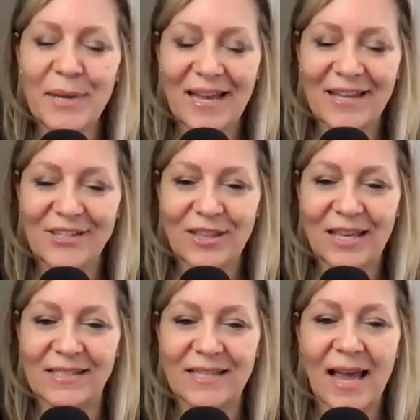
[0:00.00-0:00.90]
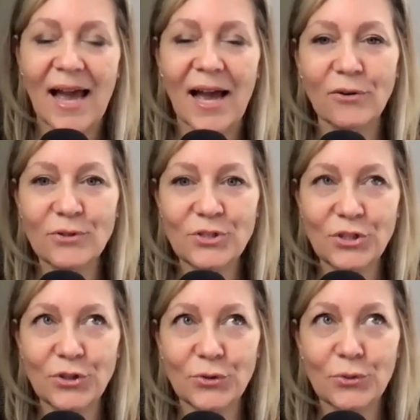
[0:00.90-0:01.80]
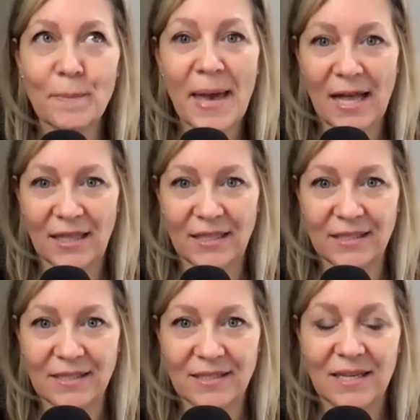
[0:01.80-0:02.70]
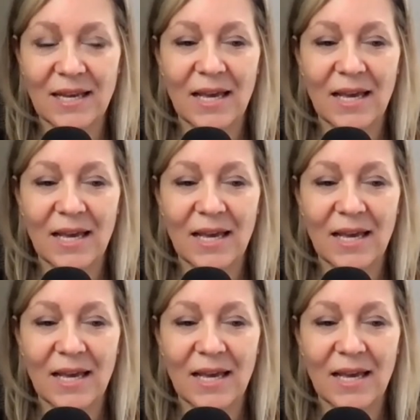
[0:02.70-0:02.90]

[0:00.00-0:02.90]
me ask you this How do you balance